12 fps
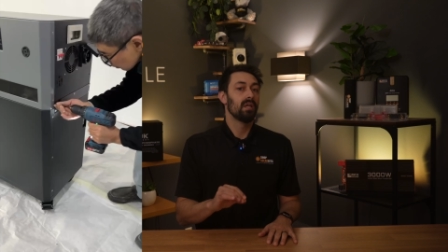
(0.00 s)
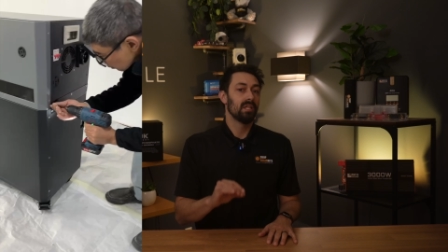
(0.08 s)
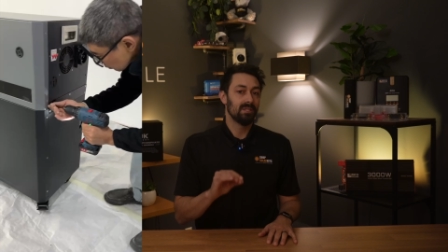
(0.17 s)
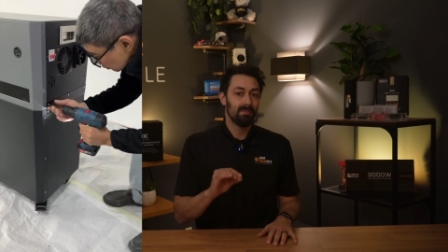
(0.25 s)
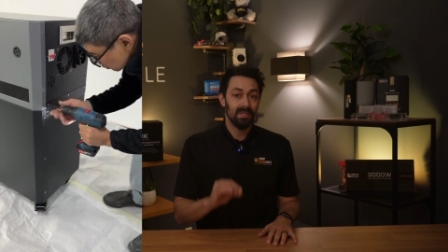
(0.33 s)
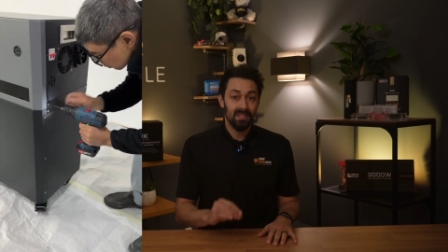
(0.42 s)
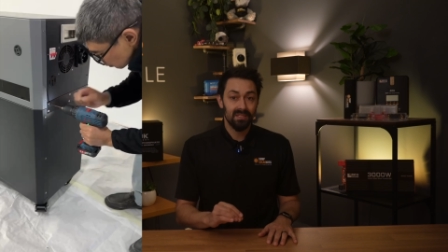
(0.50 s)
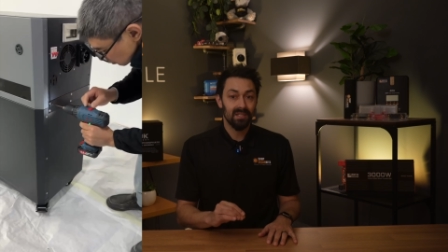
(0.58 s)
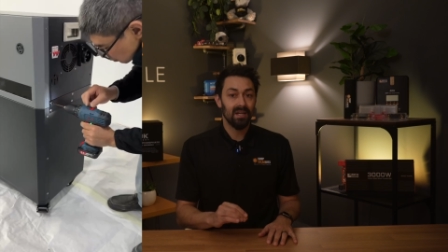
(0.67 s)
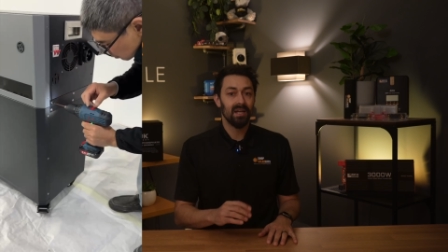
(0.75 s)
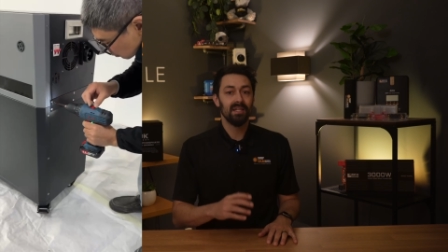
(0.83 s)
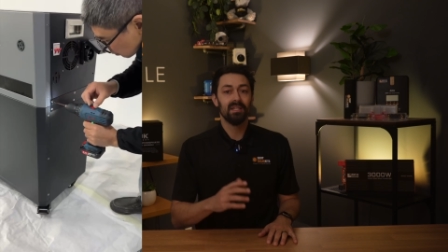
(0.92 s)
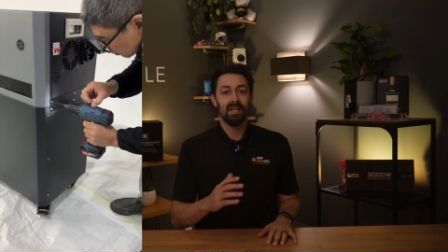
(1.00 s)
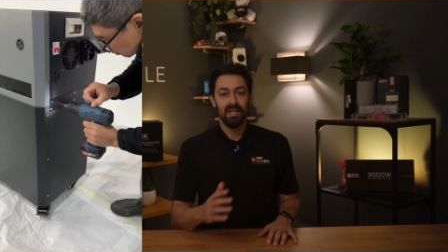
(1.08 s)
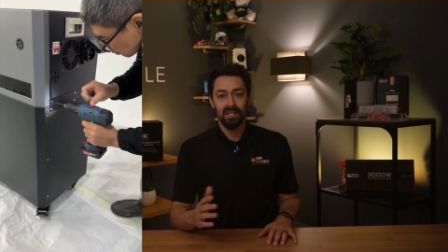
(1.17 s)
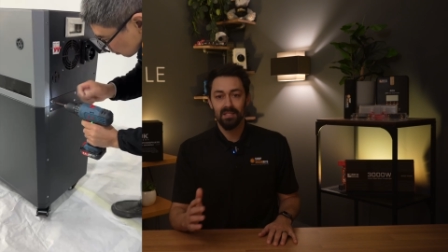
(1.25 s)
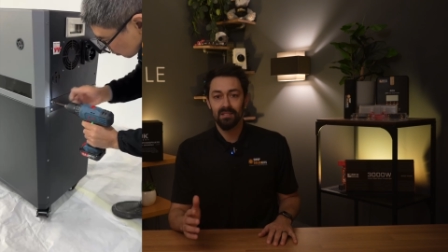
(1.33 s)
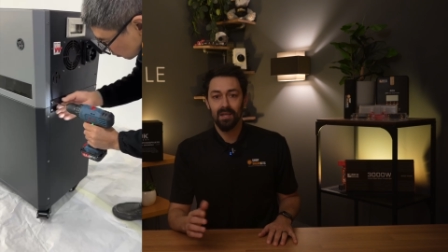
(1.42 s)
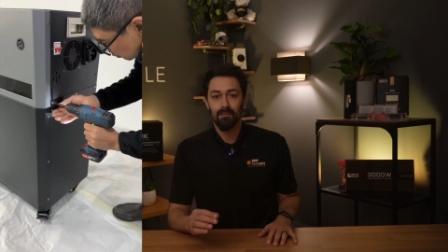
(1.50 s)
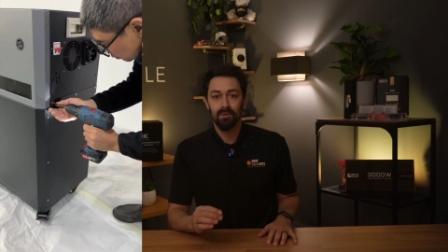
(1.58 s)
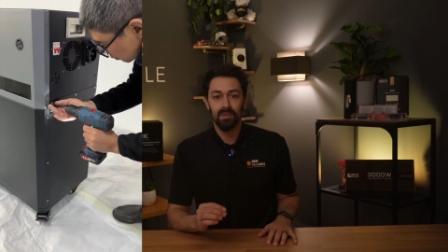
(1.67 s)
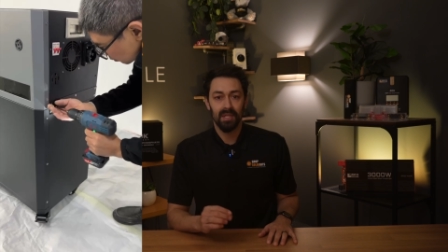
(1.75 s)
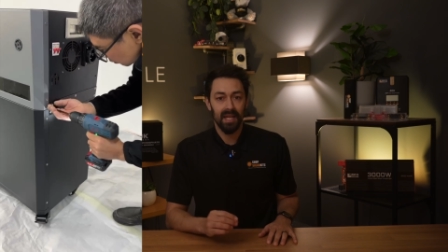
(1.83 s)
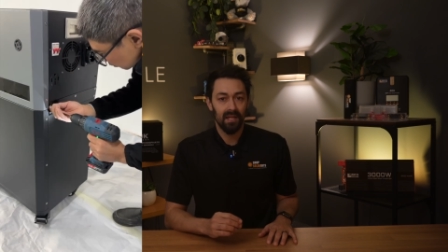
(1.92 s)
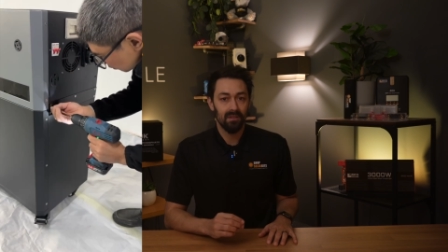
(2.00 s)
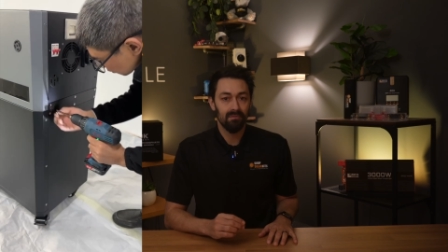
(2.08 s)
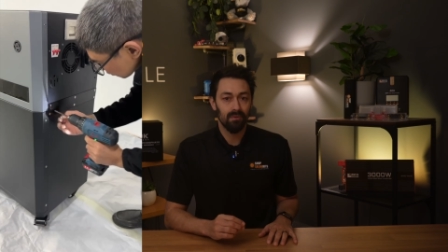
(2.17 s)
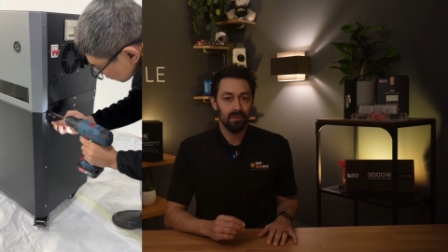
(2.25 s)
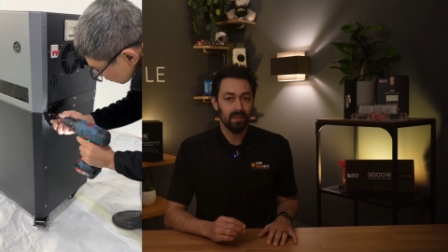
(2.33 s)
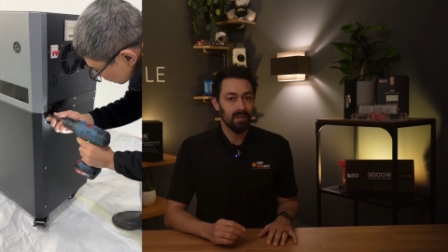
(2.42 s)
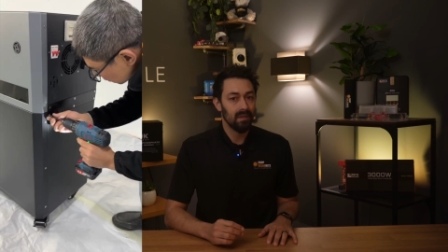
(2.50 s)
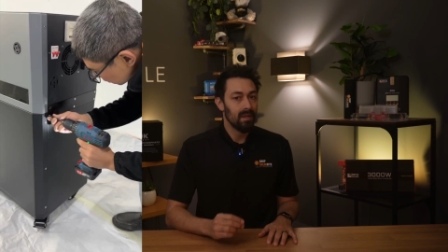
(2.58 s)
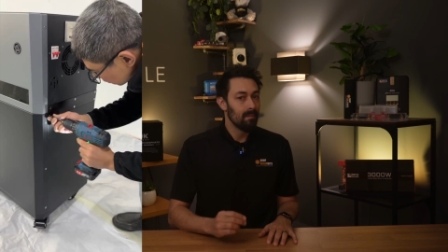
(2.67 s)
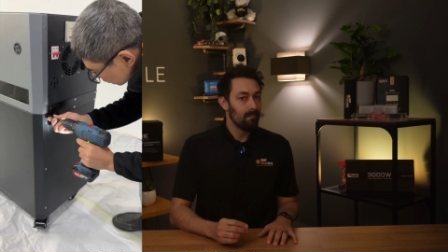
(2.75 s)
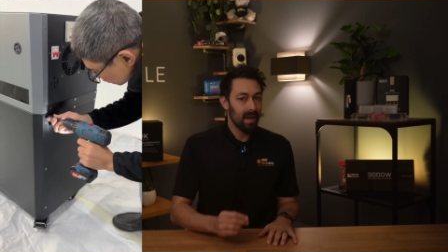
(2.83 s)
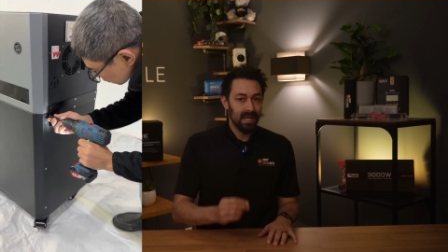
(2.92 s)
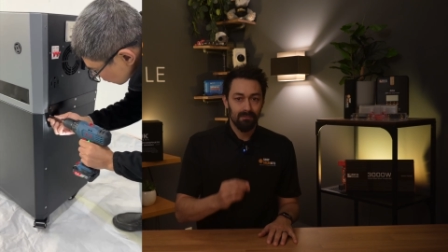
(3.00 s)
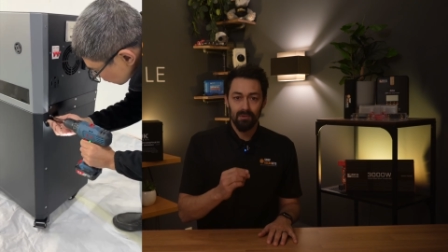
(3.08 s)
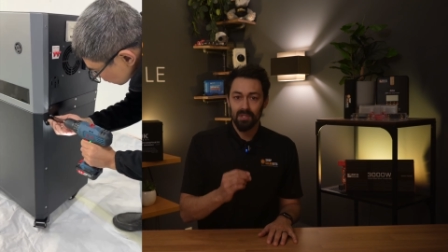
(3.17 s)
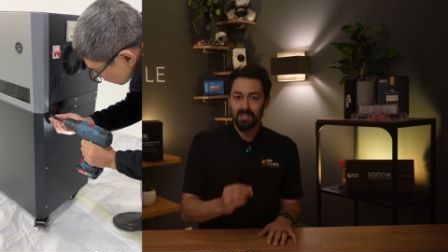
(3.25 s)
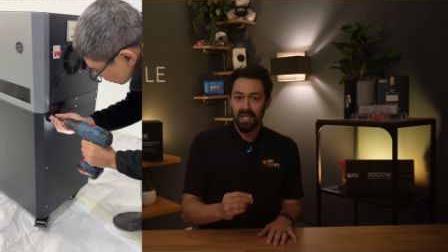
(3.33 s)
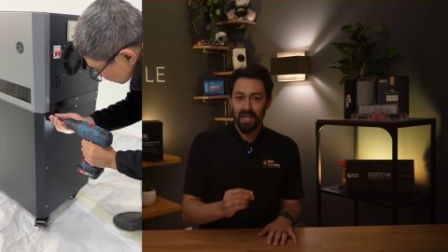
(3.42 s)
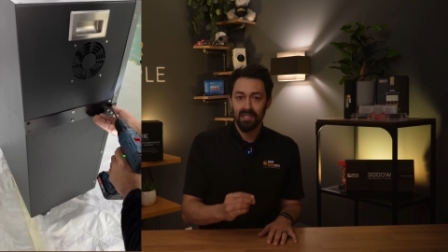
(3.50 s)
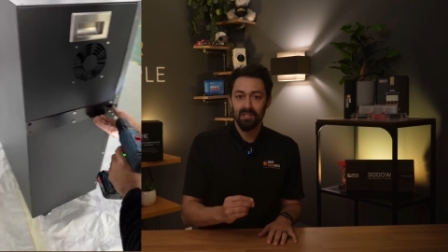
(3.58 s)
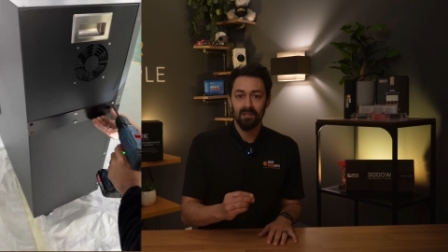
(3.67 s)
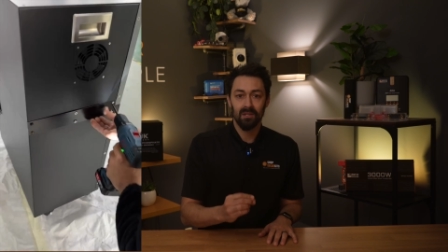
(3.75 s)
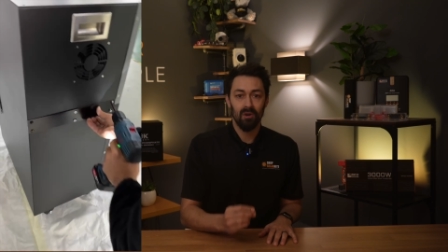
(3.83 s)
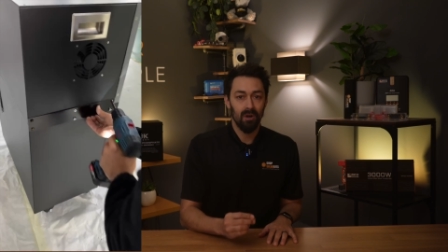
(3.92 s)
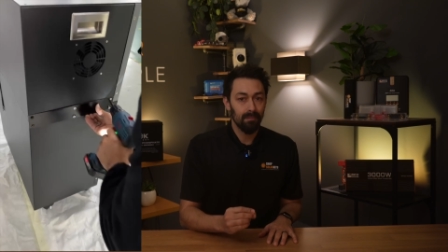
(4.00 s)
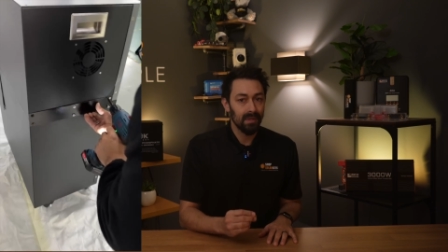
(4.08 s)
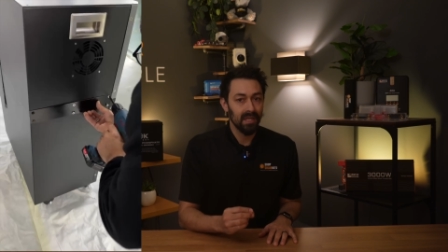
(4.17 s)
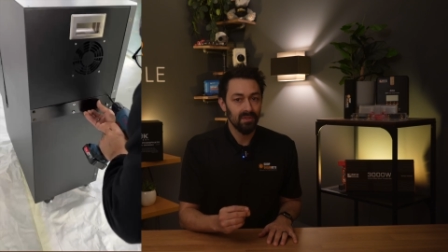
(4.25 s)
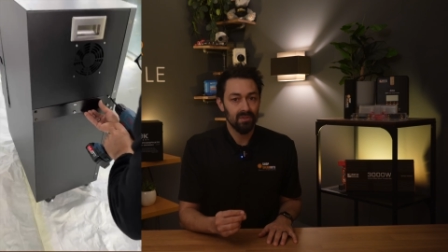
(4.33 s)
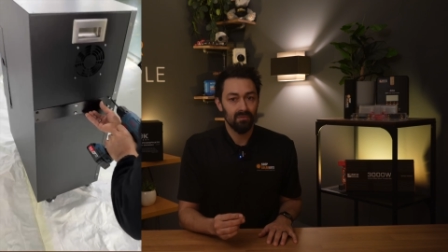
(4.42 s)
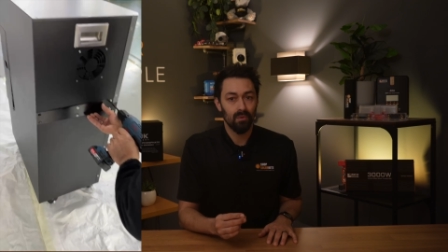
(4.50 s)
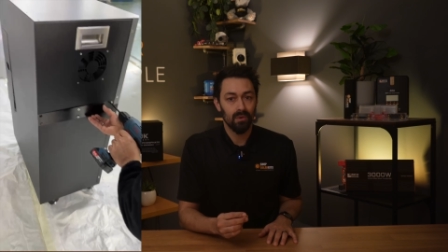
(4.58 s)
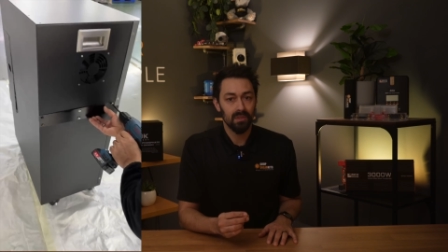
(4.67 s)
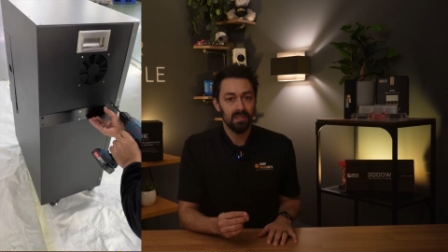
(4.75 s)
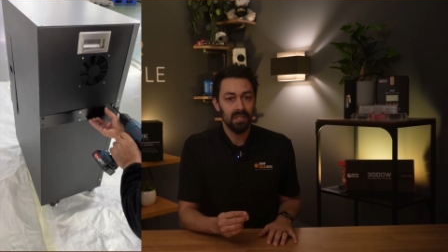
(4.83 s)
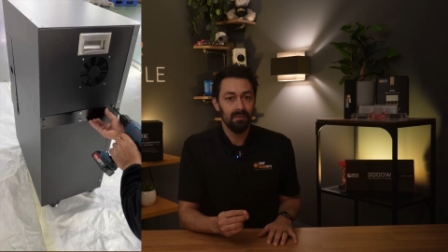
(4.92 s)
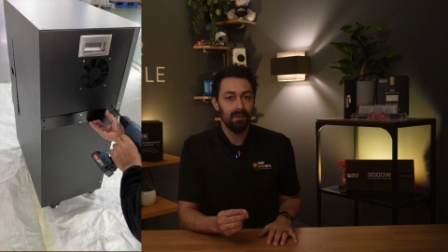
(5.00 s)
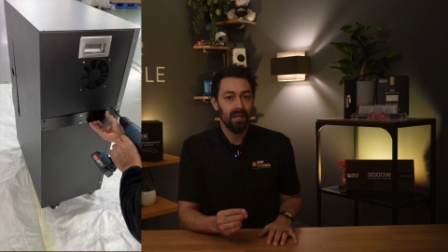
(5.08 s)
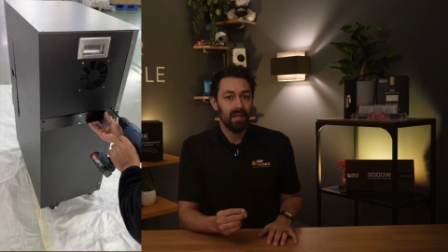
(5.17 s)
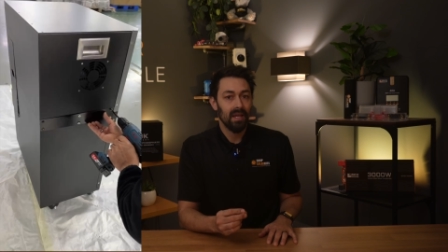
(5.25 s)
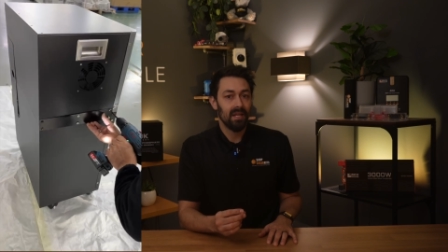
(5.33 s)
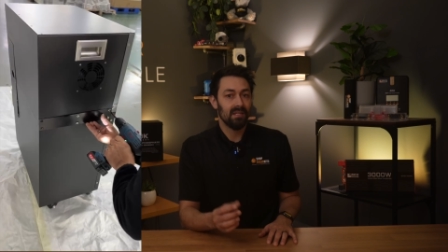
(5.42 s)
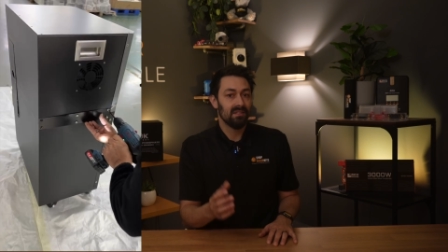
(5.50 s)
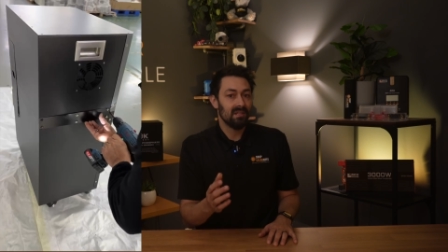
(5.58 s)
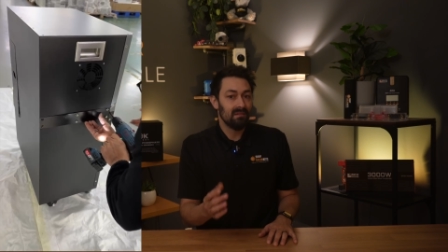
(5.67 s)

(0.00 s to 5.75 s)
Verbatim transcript: It's been designed and assembled in California, backed with a 10-year comprehensive warranty, and is an